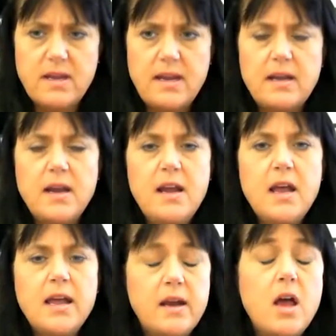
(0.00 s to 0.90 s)
And
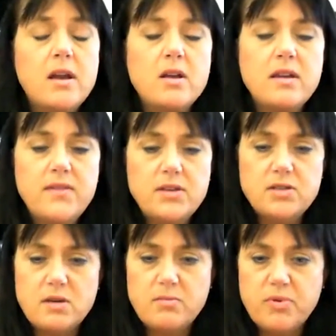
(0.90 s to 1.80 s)
I'll give you
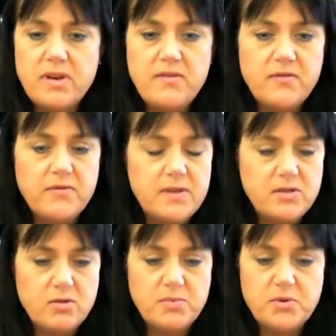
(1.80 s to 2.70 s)
just a brief
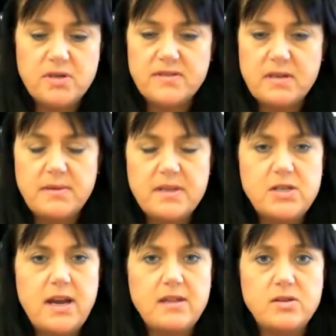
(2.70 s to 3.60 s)
description of some of the
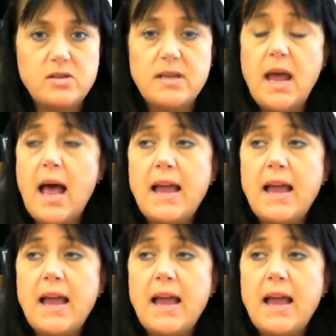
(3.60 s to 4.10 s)
challenges.